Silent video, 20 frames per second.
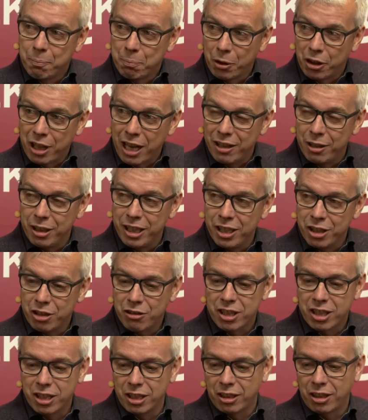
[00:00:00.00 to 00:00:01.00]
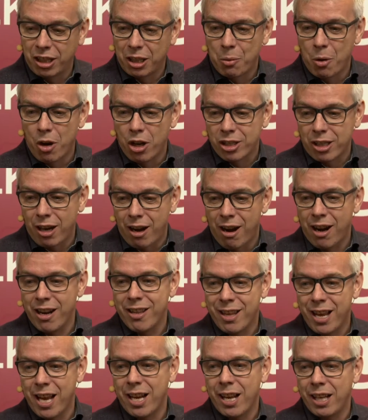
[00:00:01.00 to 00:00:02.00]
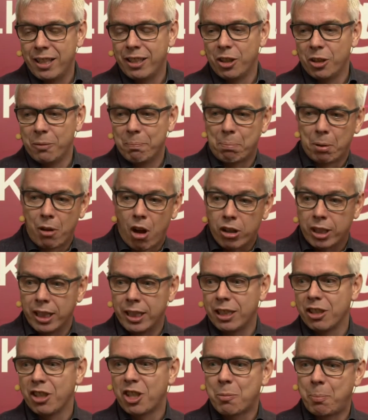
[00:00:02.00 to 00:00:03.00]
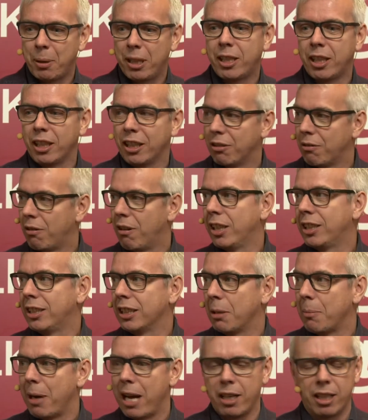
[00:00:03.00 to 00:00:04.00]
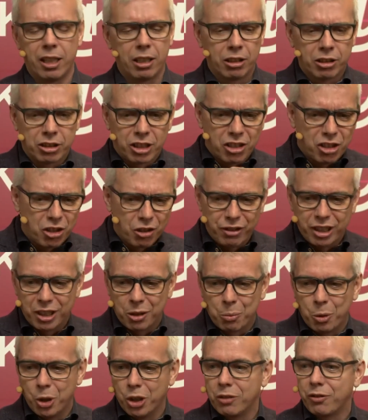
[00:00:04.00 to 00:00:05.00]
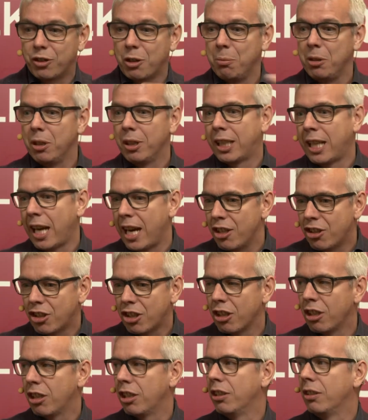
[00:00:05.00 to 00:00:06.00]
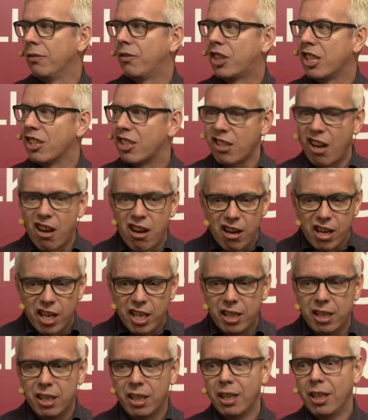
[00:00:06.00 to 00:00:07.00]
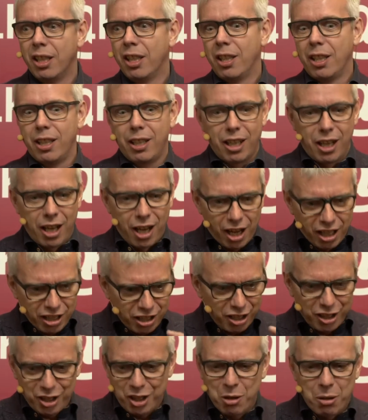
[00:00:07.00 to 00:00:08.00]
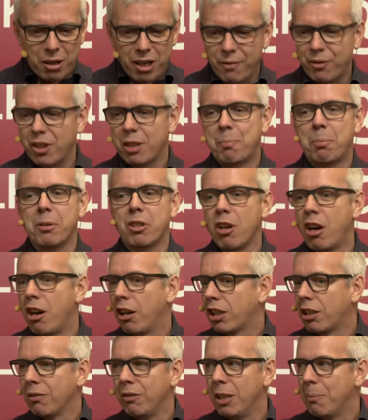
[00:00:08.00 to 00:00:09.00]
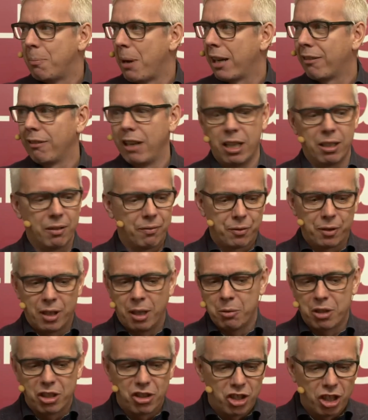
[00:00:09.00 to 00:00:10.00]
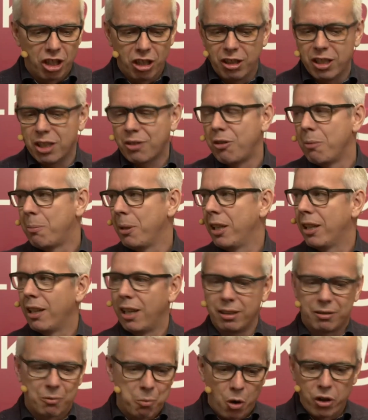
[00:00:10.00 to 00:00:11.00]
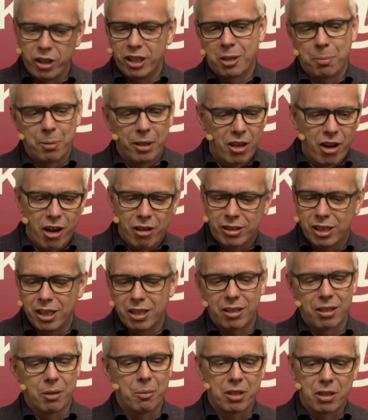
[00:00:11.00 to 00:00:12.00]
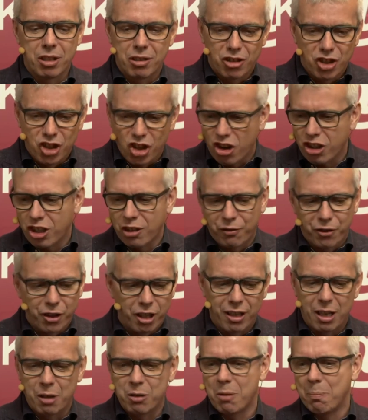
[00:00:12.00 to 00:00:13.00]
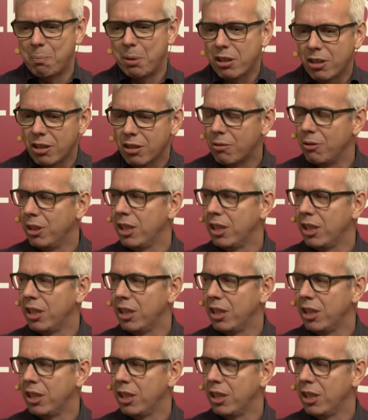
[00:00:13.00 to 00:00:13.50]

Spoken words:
But then the interesting thing was, I then ended up blogging and speaking and writing about it, discovering the world of communication and design. And I have this bizarre career background of, I was a journalist for a bit, I wanted to be an artist, I was a geographer, I was a business